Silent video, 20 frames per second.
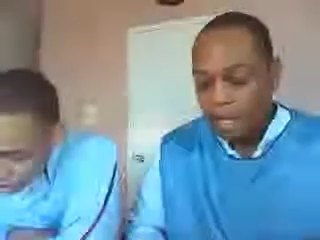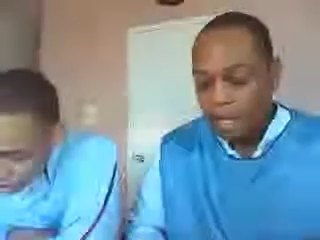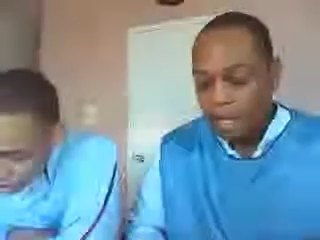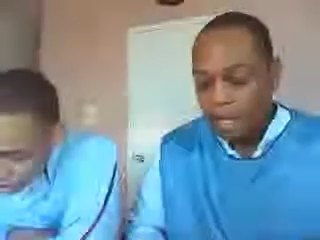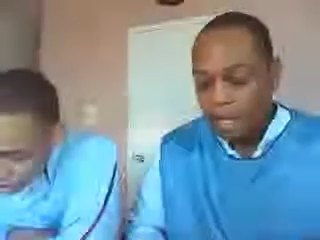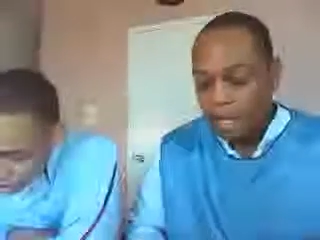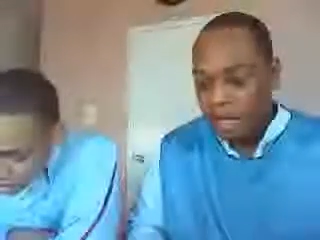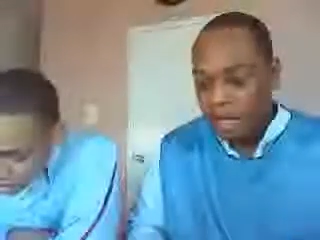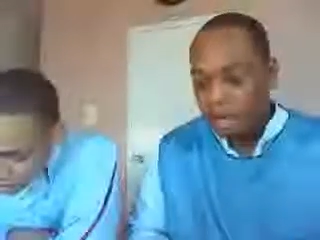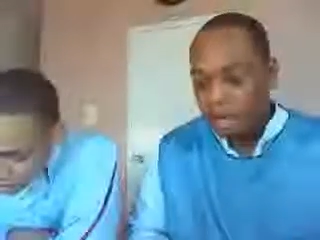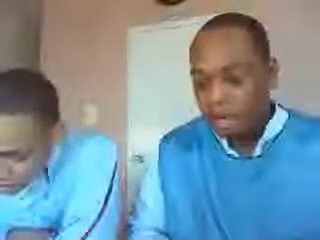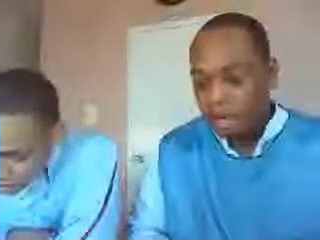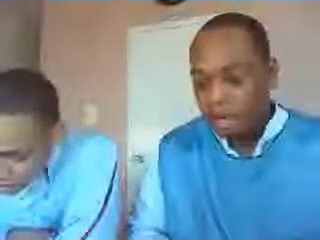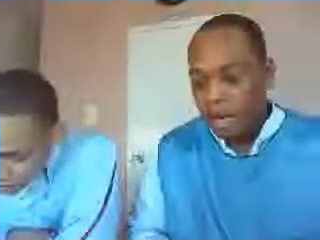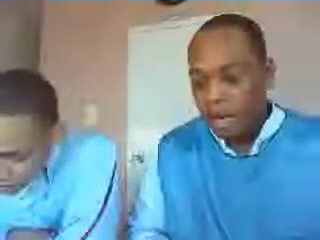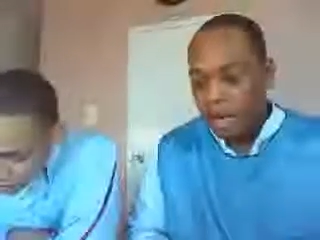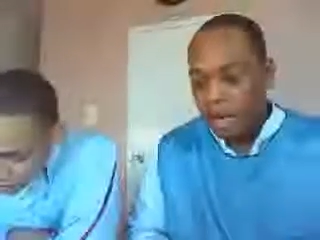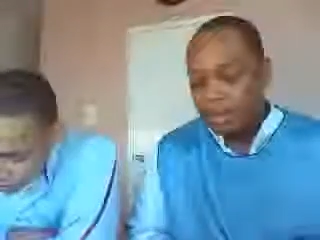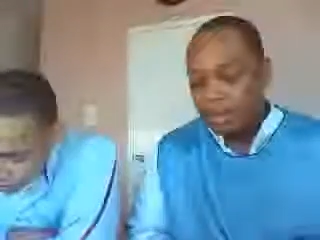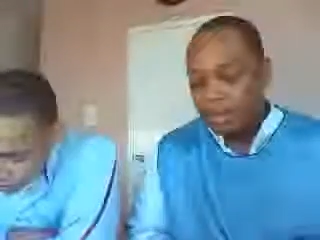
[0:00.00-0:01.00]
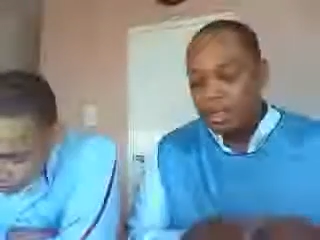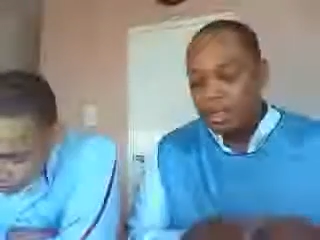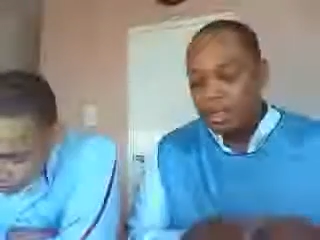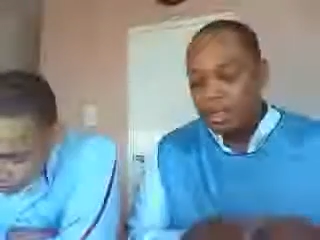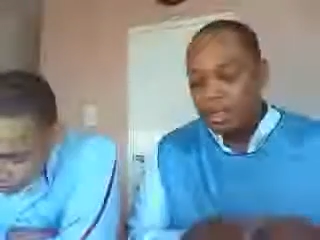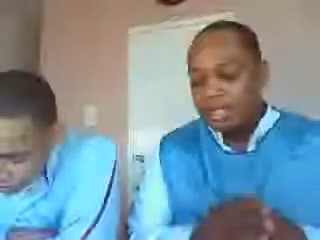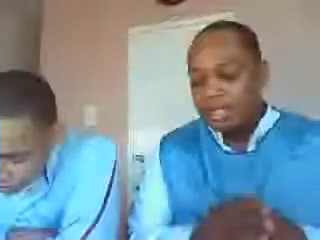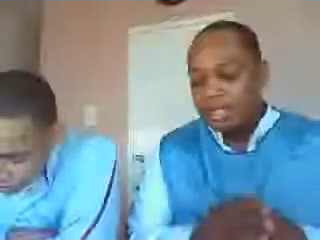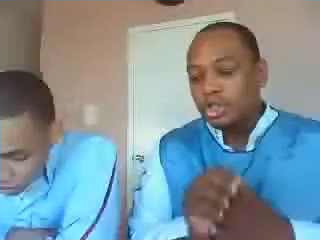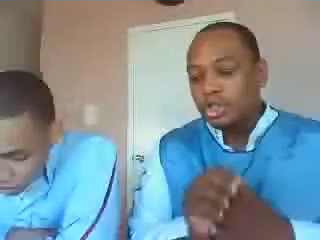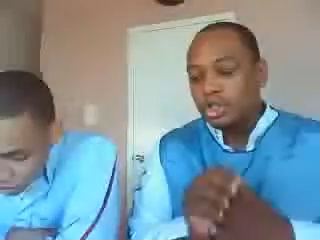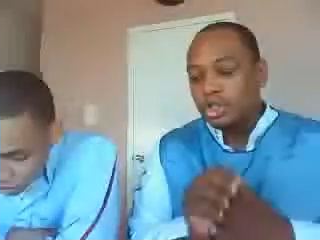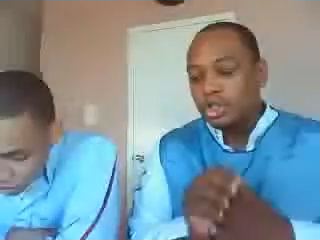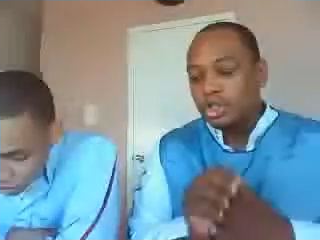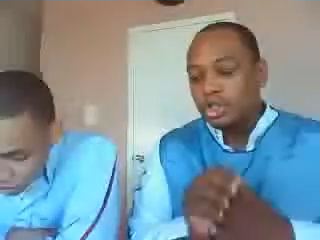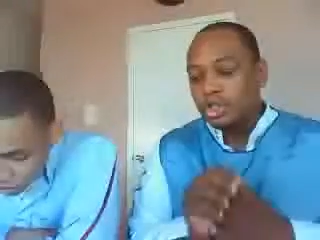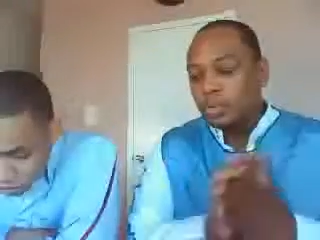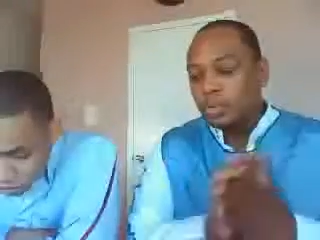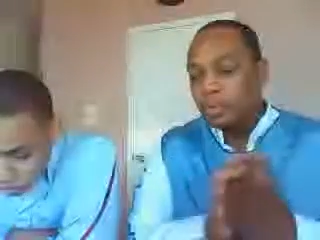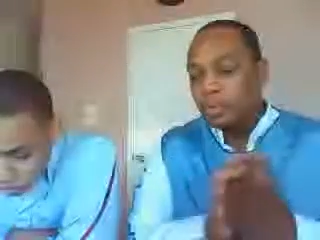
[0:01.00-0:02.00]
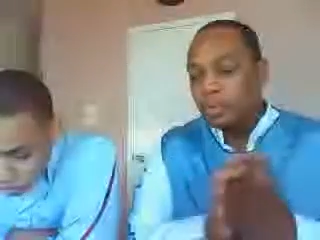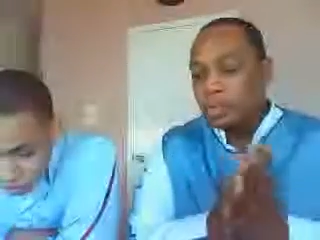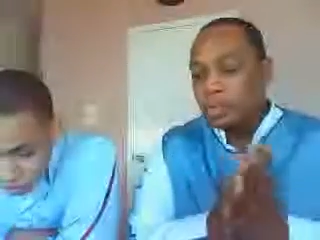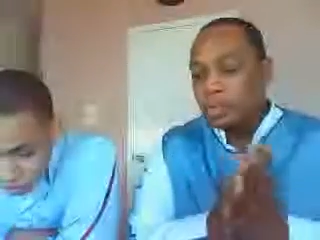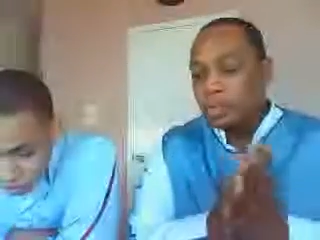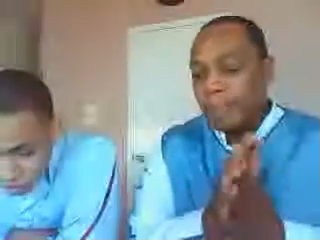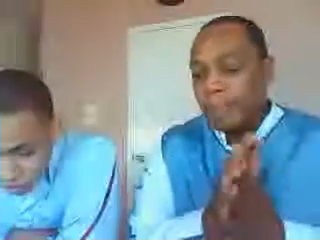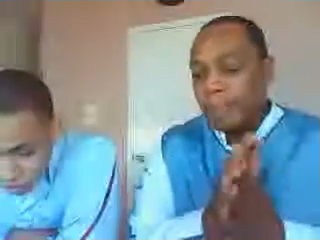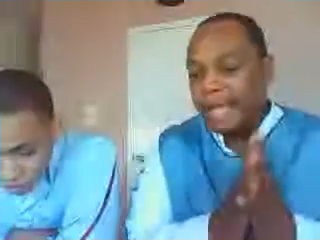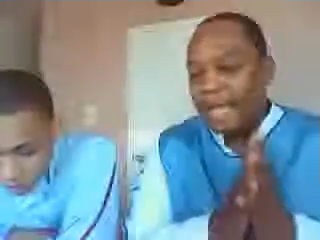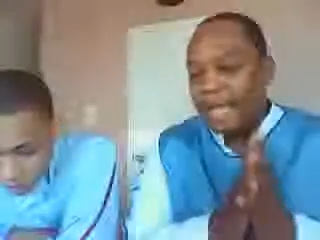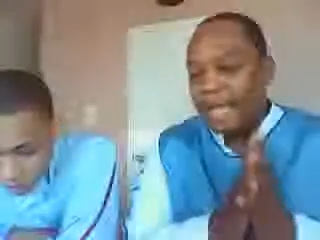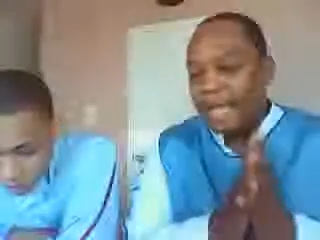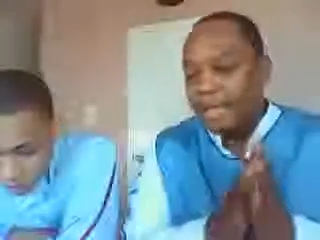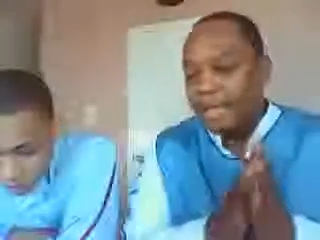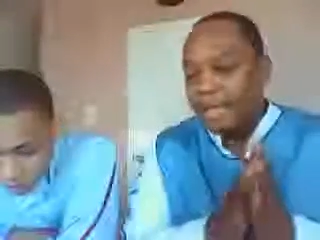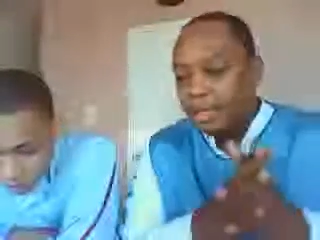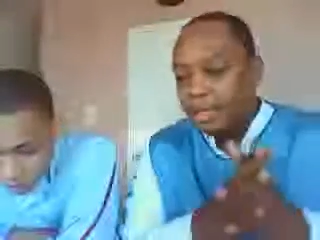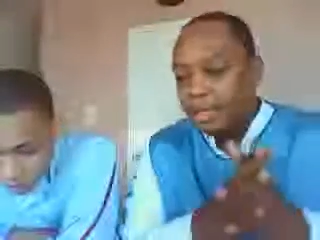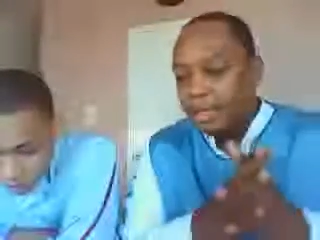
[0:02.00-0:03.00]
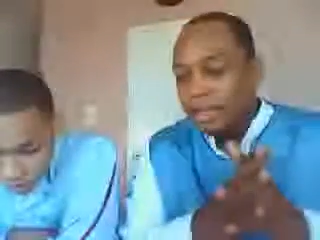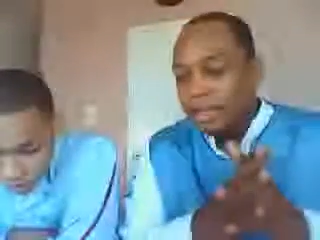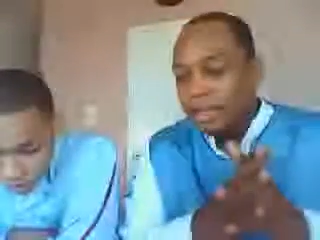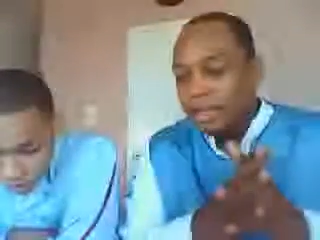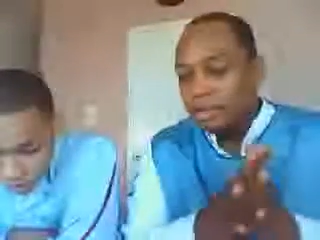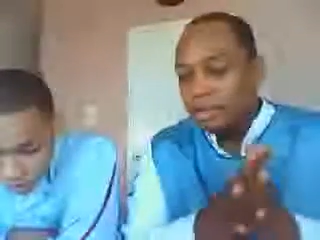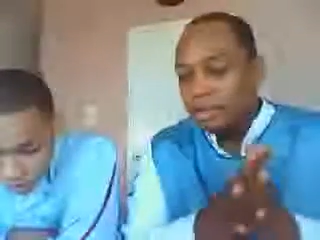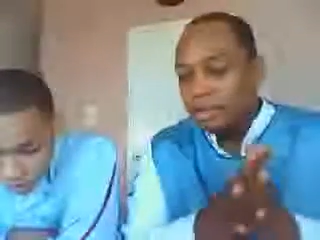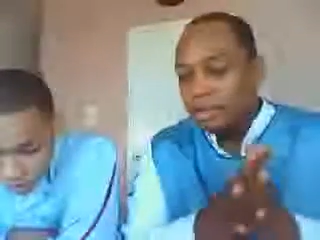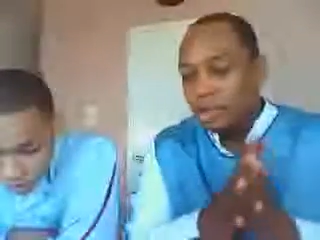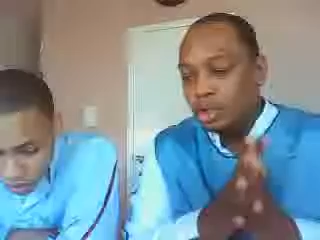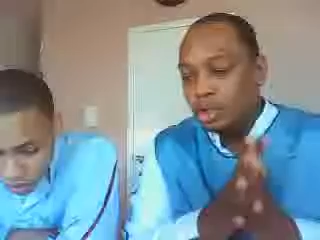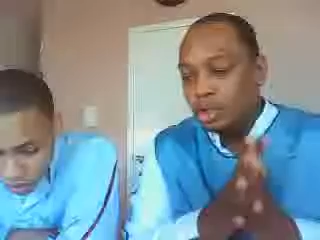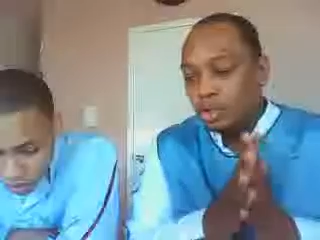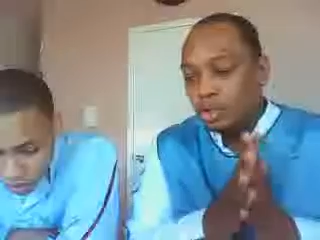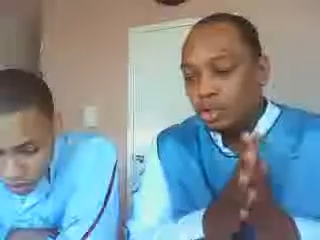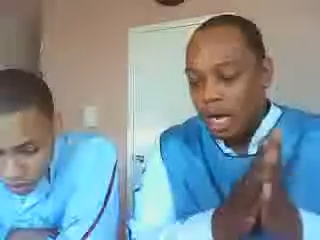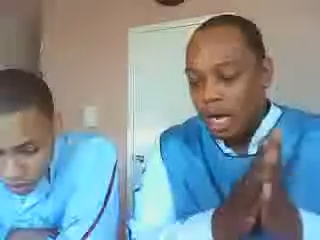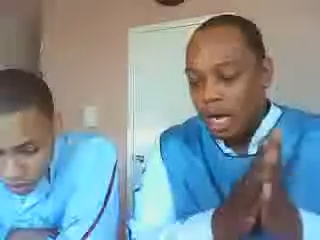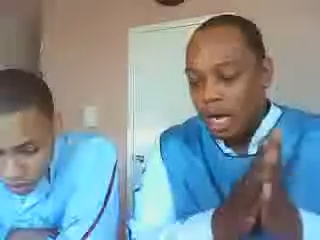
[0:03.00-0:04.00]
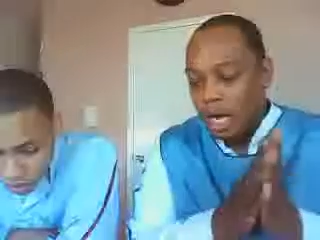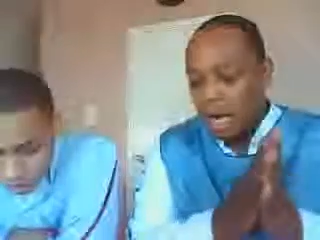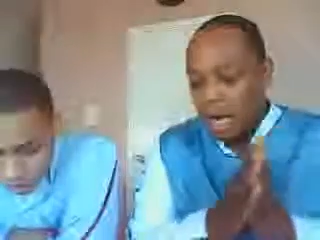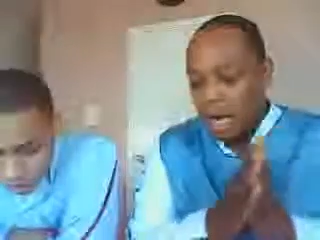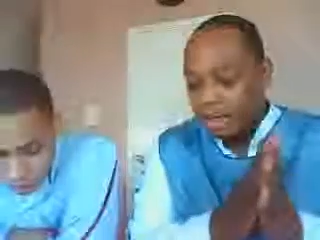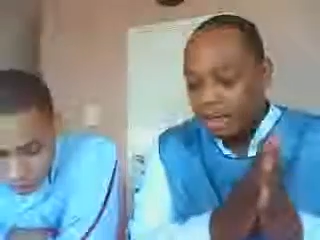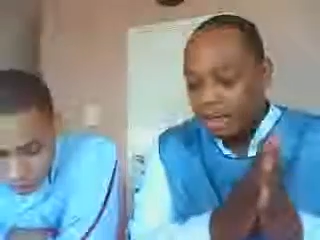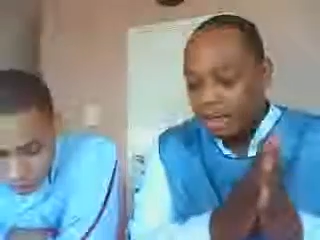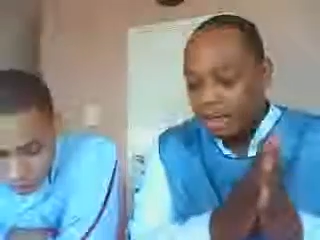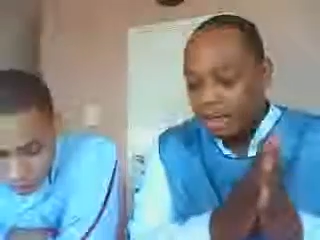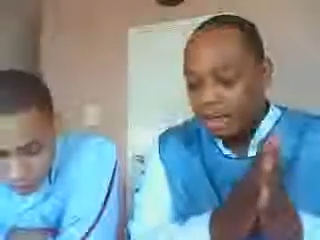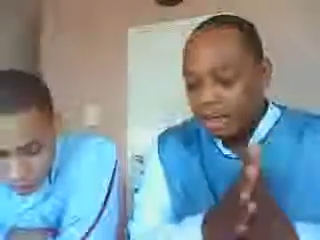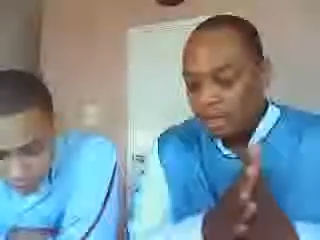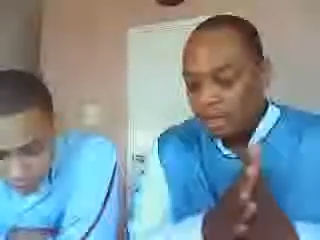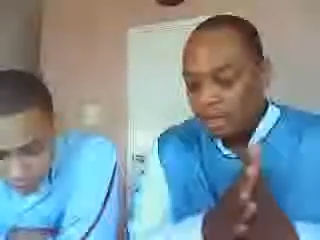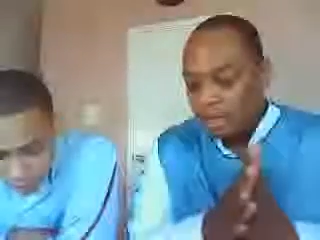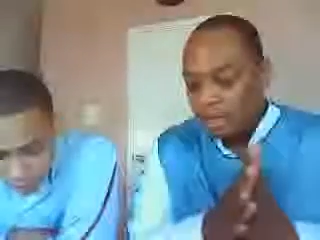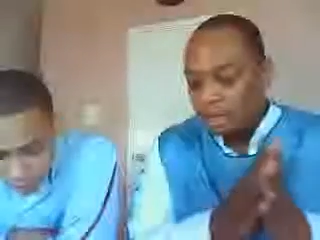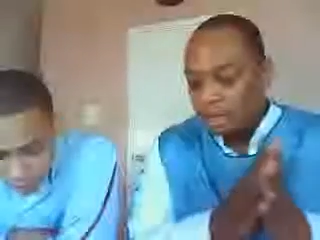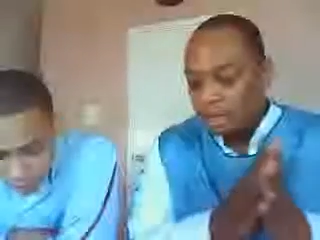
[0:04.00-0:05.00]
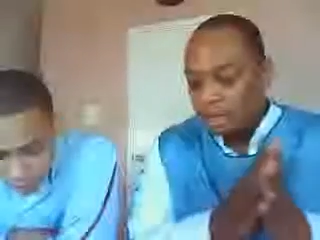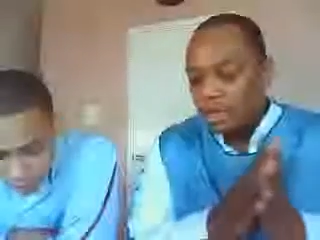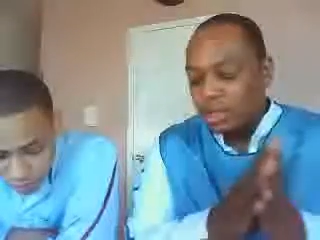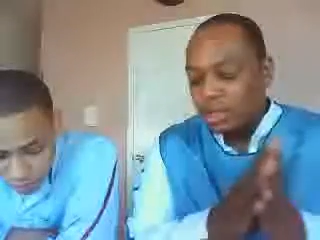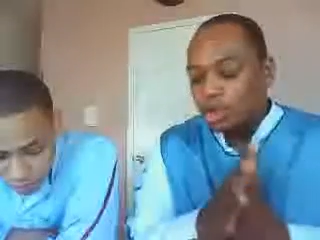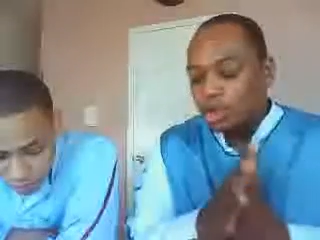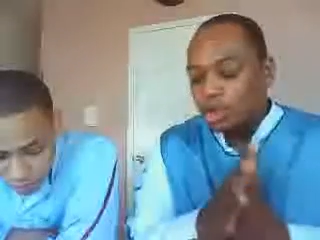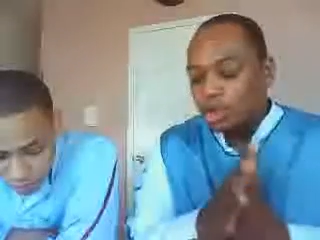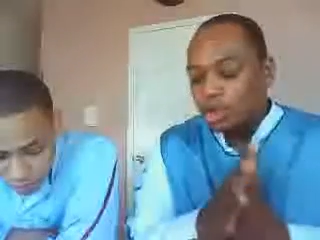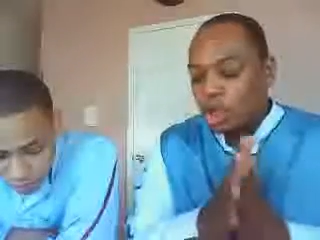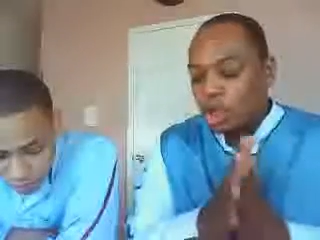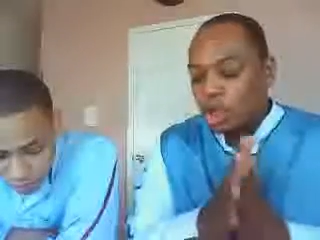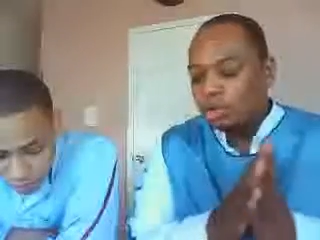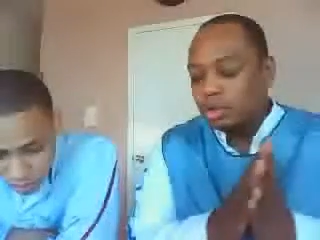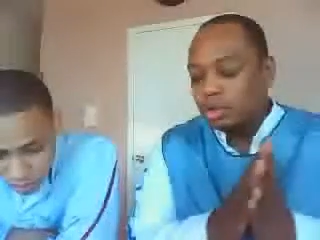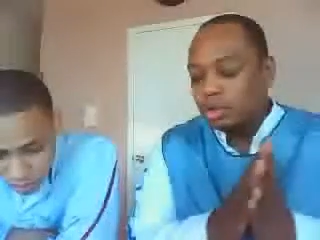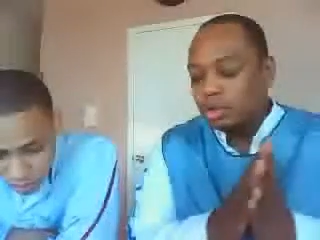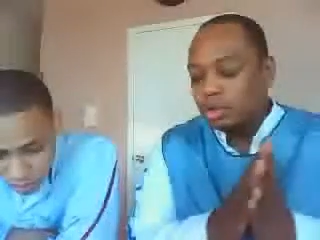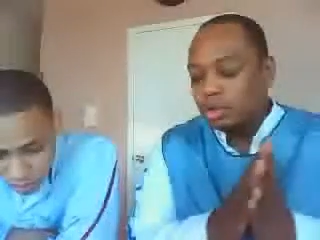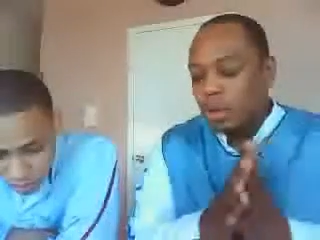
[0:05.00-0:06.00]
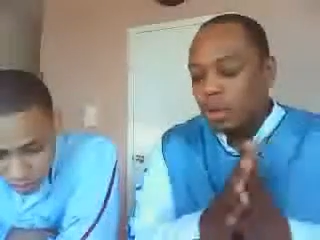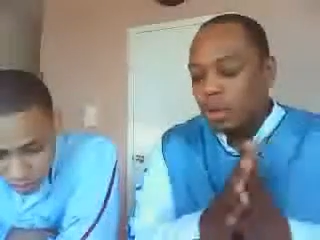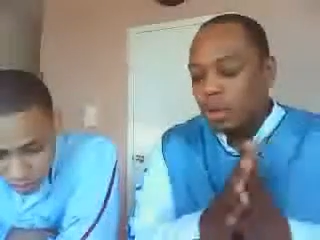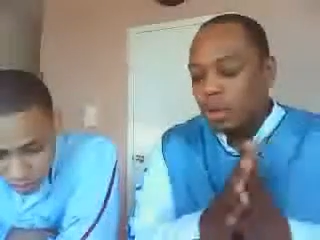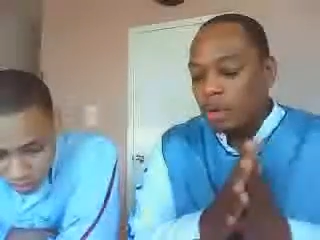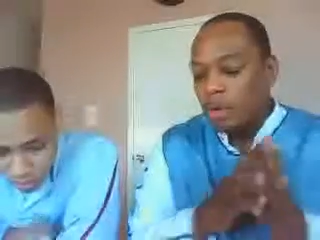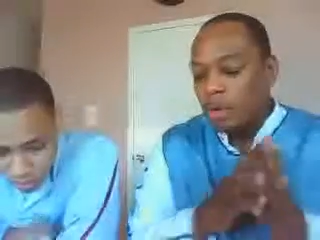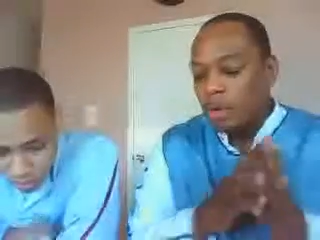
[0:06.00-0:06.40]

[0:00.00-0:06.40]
Okay. All right. Let's go back to Joel 2